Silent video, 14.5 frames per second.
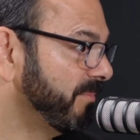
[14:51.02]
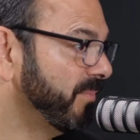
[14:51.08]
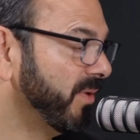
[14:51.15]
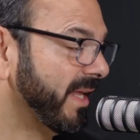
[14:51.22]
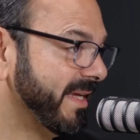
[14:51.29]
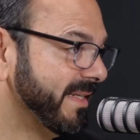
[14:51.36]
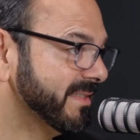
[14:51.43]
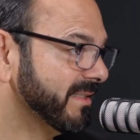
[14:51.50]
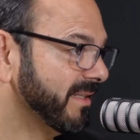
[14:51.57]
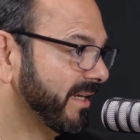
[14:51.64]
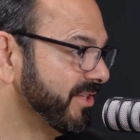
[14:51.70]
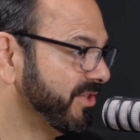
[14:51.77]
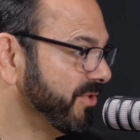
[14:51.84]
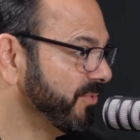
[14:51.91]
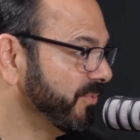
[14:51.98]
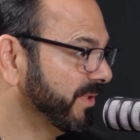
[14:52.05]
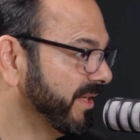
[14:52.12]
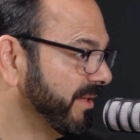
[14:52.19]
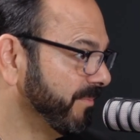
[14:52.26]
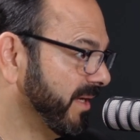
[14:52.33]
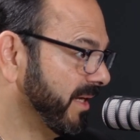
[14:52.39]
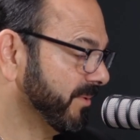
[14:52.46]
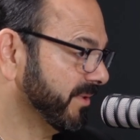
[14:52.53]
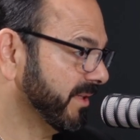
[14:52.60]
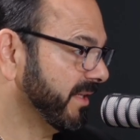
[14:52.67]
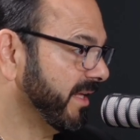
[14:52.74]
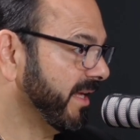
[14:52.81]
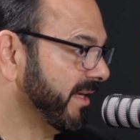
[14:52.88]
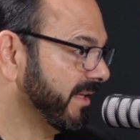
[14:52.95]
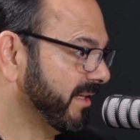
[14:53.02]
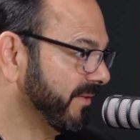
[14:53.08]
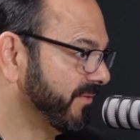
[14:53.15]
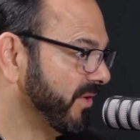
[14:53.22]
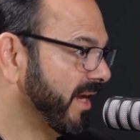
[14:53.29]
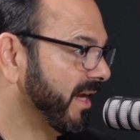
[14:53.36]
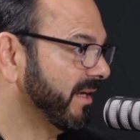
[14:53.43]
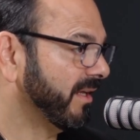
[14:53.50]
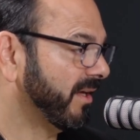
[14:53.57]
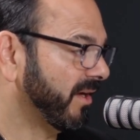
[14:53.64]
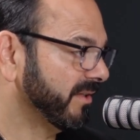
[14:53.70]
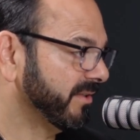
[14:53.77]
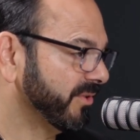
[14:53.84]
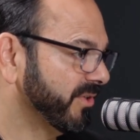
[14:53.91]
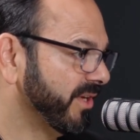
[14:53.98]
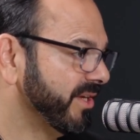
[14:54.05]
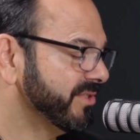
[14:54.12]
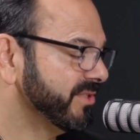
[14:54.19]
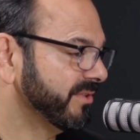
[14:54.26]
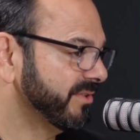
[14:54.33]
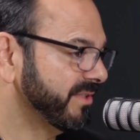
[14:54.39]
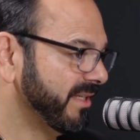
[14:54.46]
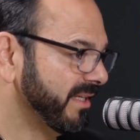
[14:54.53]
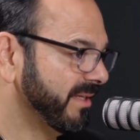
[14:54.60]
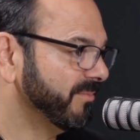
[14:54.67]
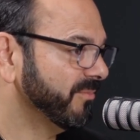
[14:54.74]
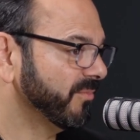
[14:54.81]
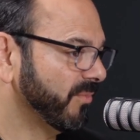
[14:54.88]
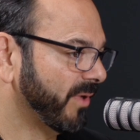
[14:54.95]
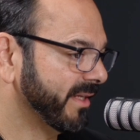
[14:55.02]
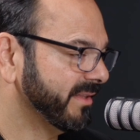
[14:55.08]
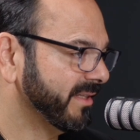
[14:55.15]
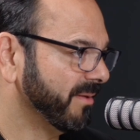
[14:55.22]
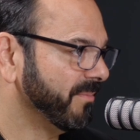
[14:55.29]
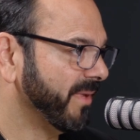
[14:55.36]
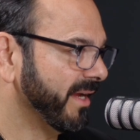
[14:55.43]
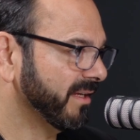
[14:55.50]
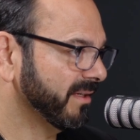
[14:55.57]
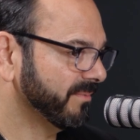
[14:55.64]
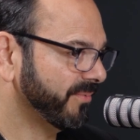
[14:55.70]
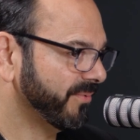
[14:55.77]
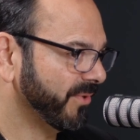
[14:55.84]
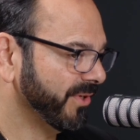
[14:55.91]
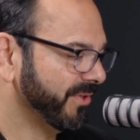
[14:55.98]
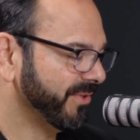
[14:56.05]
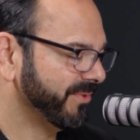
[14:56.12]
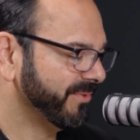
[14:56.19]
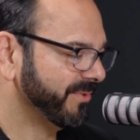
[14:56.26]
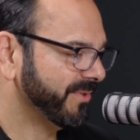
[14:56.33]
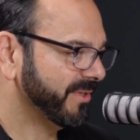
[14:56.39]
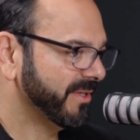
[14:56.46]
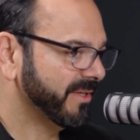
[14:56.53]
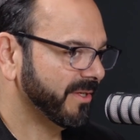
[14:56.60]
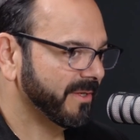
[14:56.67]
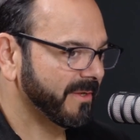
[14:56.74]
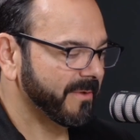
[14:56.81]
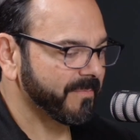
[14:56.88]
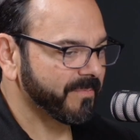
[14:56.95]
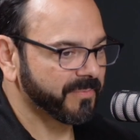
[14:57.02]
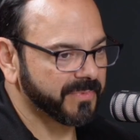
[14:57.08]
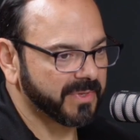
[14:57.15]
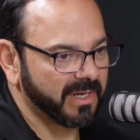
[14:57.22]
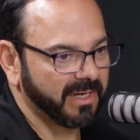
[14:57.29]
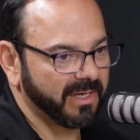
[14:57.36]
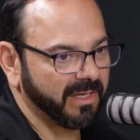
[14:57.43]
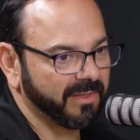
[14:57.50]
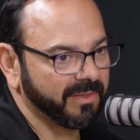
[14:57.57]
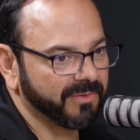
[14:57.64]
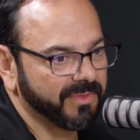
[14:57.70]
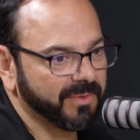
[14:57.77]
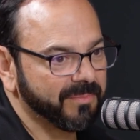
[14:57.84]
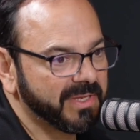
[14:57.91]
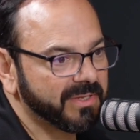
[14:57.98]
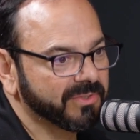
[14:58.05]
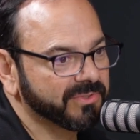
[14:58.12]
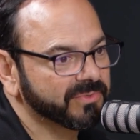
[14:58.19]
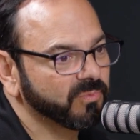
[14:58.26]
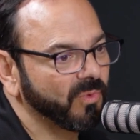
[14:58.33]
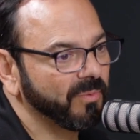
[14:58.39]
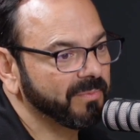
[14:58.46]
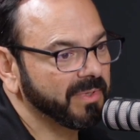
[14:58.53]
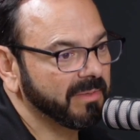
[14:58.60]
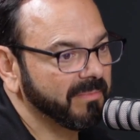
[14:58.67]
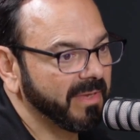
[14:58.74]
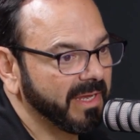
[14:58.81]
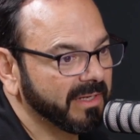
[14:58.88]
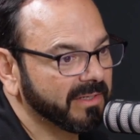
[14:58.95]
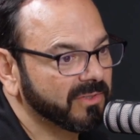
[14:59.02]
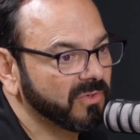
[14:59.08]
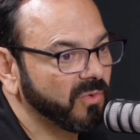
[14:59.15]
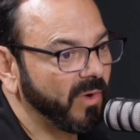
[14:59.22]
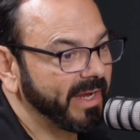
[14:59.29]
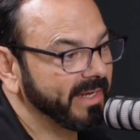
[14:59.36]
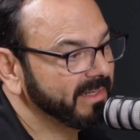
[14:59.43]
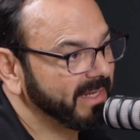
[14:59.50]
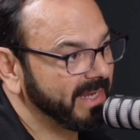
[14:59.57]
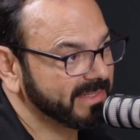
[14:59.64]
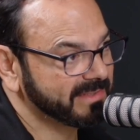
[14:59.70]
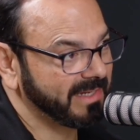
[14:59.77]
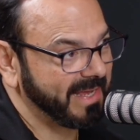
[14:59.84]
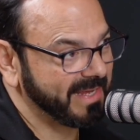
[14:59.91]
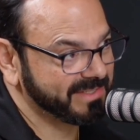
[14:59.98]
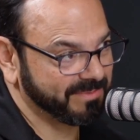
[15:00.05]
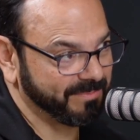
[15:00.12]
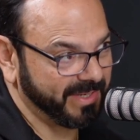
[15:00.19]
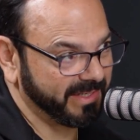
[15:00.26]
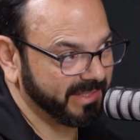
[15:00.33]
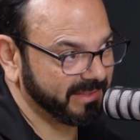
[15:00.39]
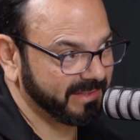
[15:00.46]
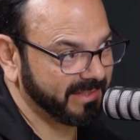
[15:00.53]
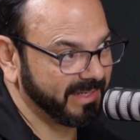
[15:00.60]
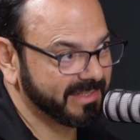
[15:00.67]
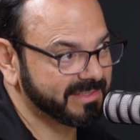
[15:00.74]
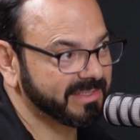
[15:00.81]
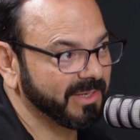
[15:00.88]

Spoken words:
plates like you would be able to get if you had an on-location team right there making them for you. The meals won't be made quite as last minute as